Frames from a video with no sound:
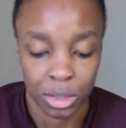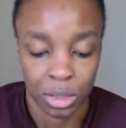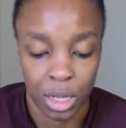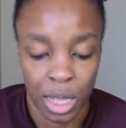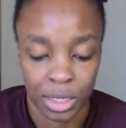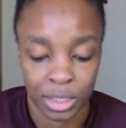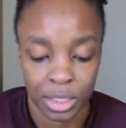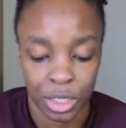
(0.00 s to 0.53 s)

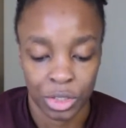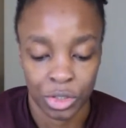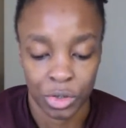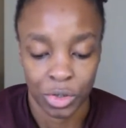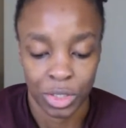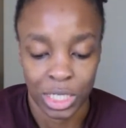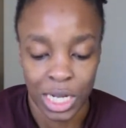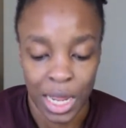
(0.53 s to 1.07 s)
the St
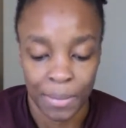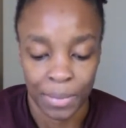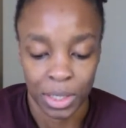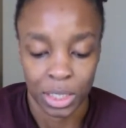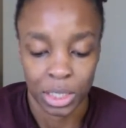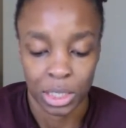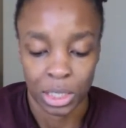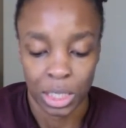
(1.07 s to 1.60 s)
John's
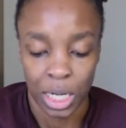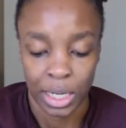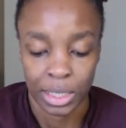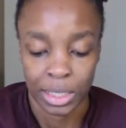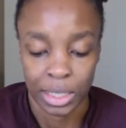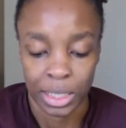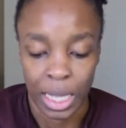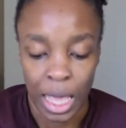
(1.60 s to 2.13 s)
Ambulance Society.